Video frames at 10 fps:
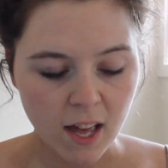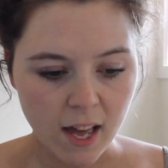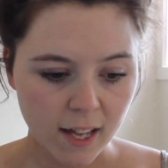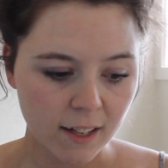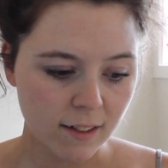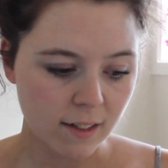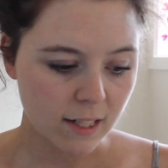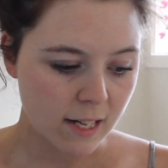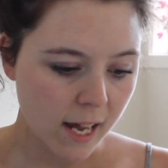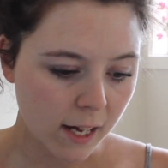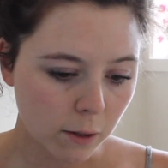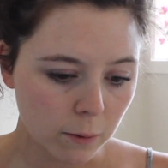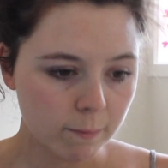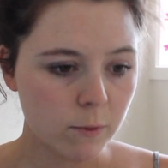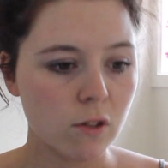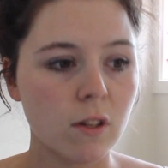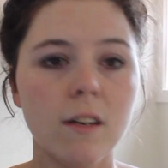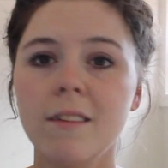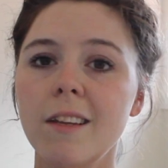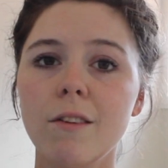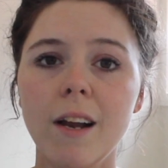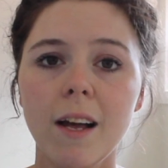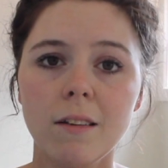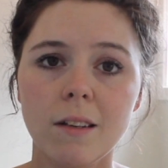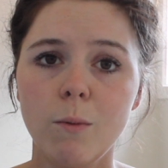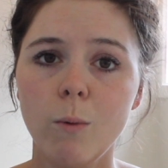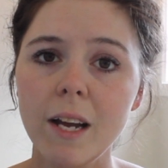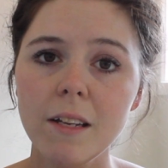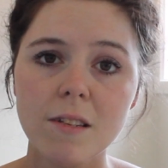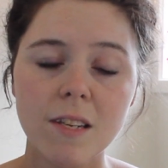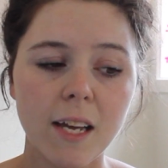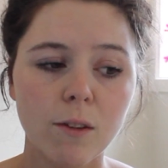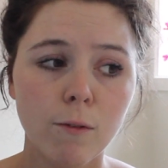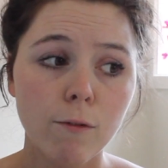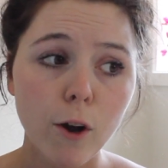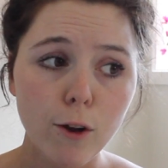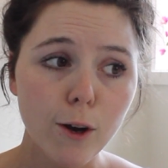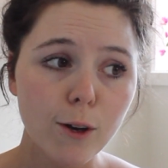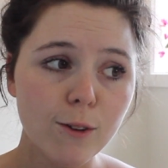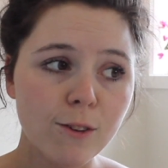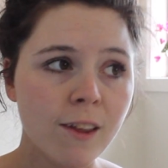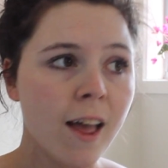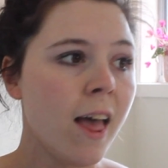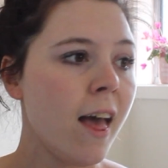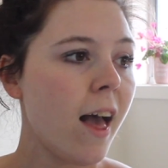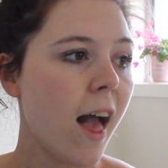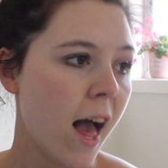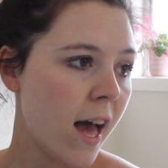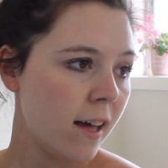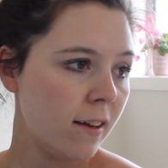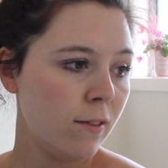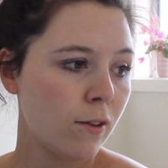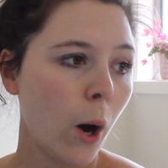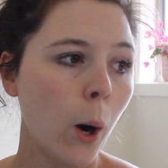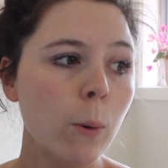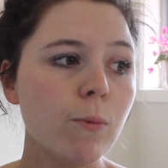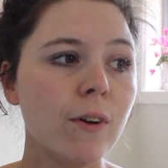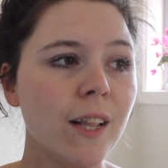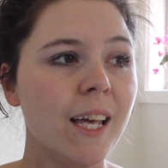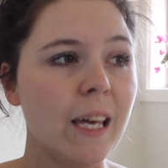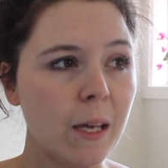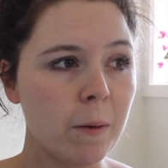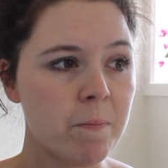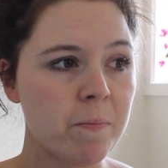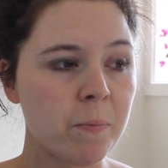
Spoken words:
And now I'm just going to sit around and wait, take some photos, and hopefully